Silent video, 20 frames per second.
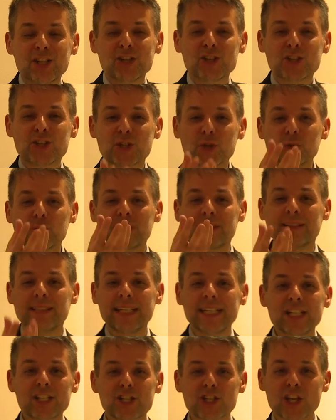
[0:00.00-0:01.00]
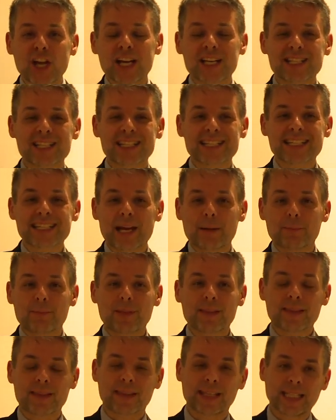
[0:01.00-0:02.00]
should teach us
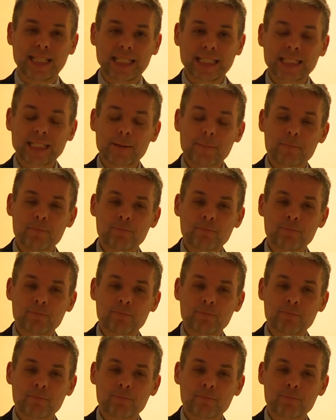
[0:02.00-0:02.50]
something